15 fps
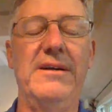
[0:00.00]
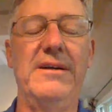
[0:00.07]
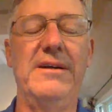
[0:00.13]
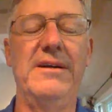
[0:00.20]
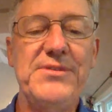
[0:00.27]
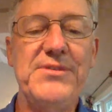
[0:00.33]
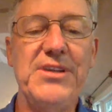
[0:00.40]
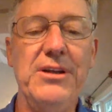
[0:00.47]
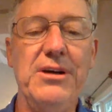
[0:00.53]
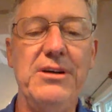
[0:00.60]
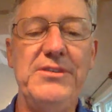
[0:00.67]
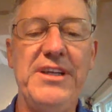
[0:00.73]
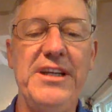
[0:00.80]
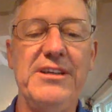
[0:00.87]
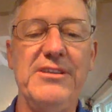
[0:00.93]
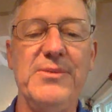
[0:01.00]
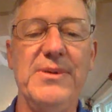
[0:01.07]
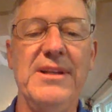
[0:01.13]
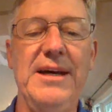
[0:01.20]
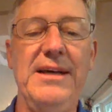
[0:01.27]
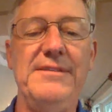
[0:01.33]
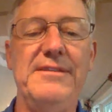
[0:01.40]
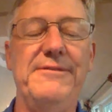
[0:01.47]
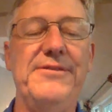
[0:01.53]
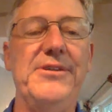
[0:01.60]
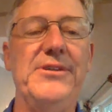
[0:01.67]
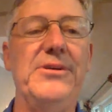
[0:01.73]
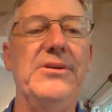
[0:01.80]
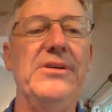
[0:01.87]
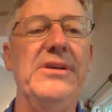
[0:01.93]
So in those years with lots of
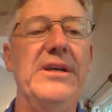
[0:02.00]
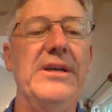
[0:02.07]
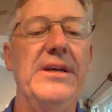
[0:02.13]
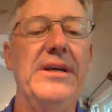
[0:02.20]
food,